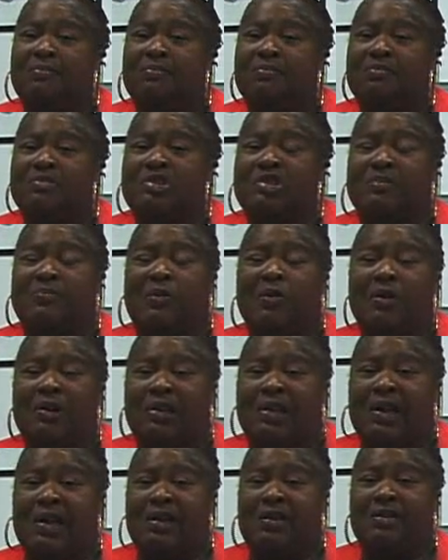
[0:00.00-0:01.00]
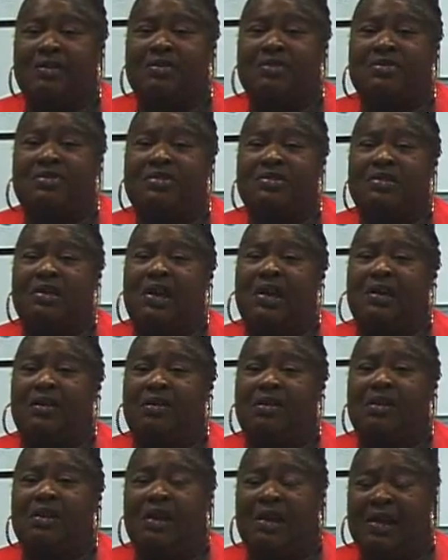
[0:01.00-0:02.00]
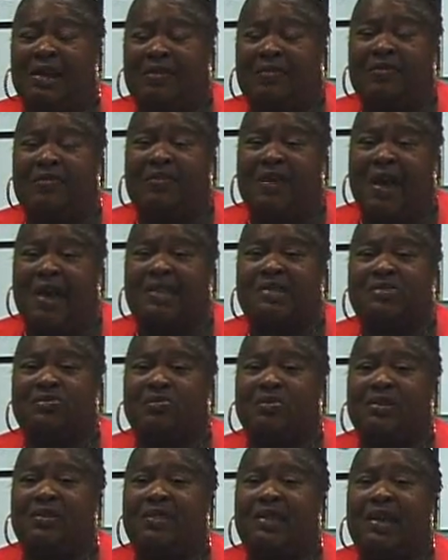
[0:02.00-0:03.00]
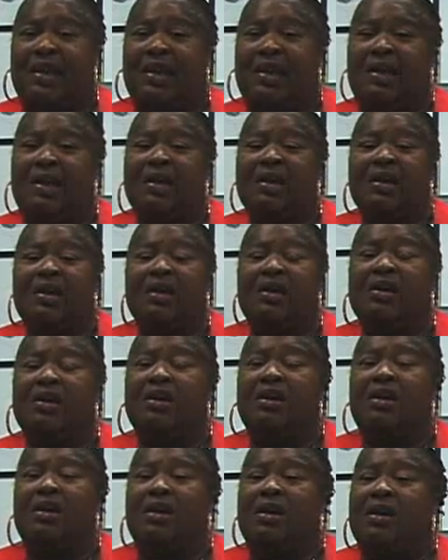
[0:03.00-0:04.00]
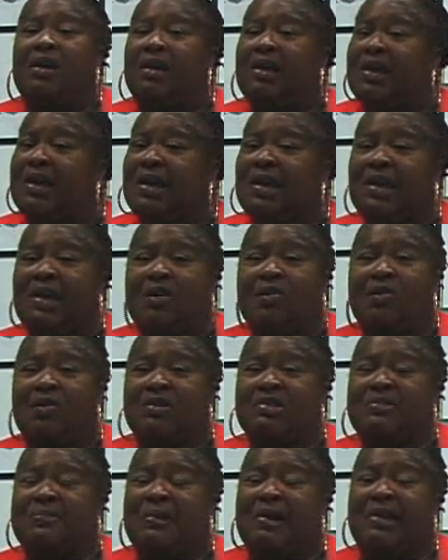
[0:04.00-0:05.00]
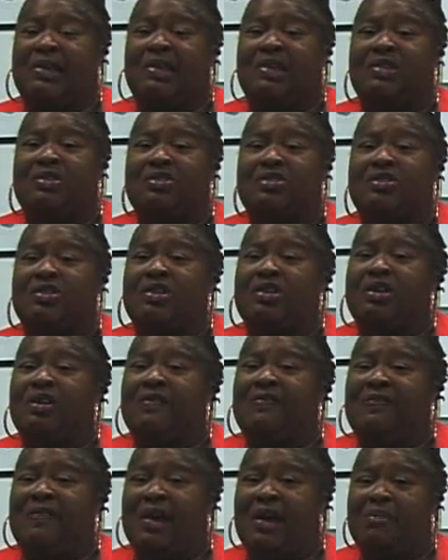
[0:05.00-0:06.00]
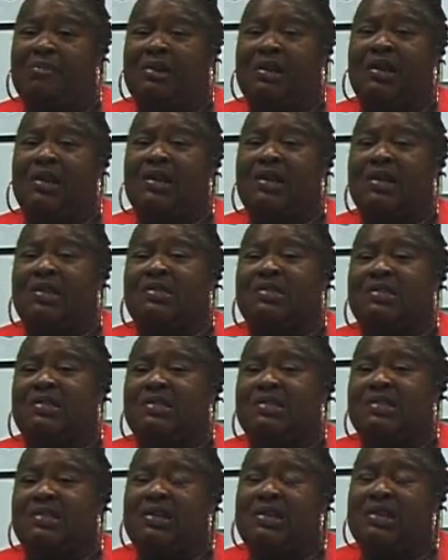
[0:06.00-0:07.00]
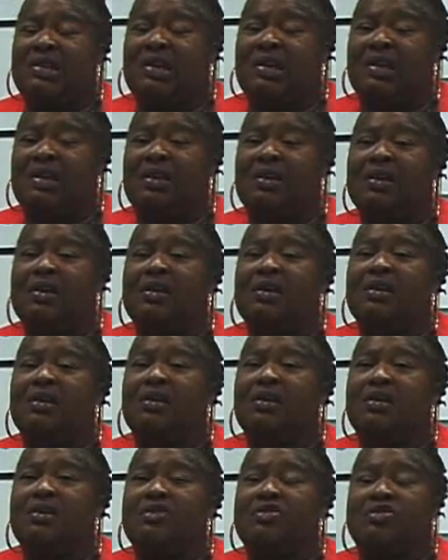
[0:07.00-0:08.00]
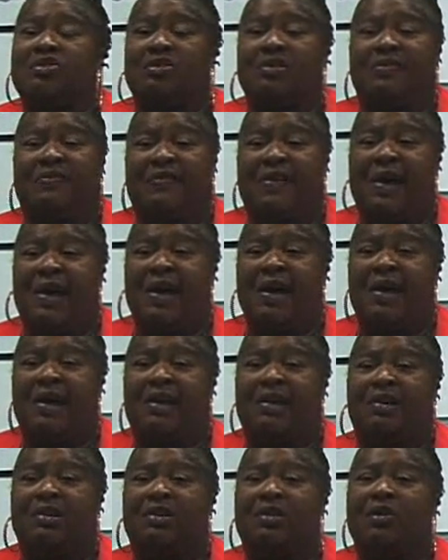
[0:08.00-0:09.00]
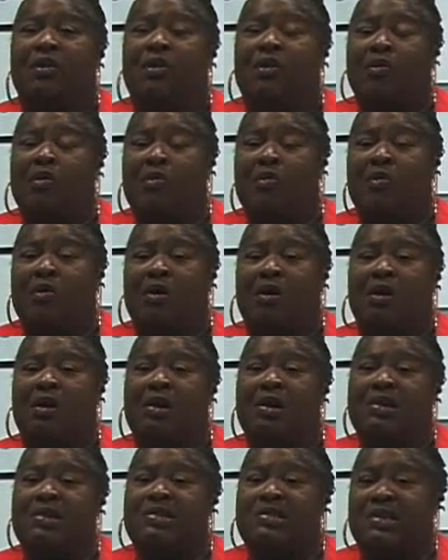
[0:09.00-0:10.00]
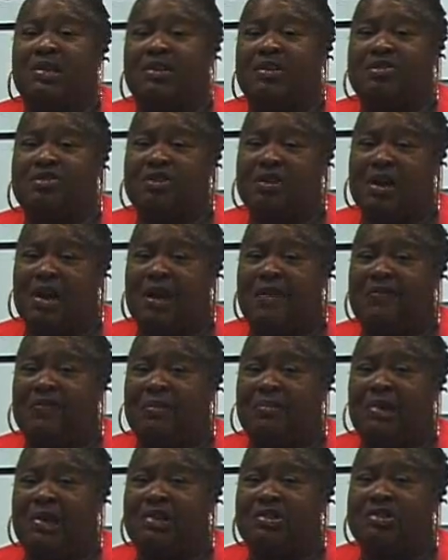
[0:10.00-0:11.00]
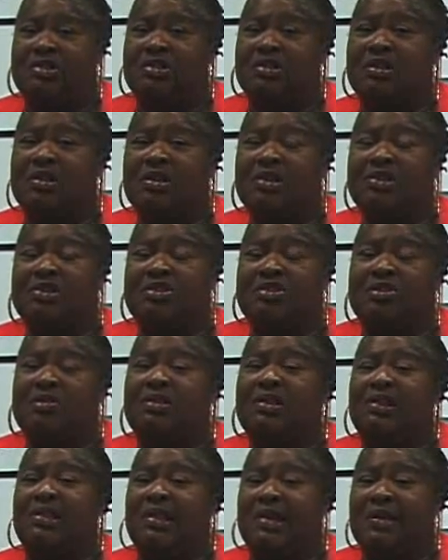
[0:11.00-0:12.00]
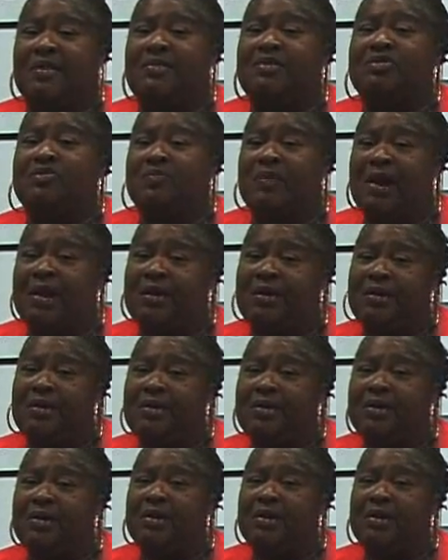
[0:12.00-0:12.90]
Support letters and that sort of thing. Any correspondence, your family needs to send it certified or signature confirmation so that there is record.